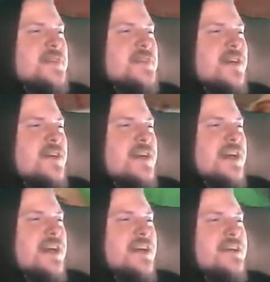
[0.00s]

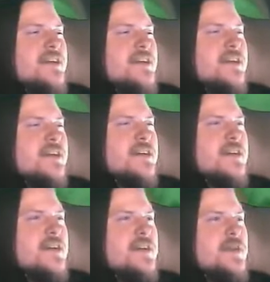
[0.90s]
Okay.
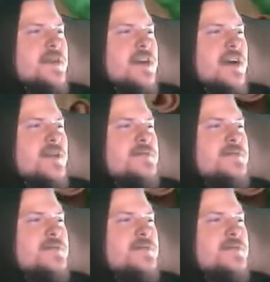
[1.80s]
Here we go.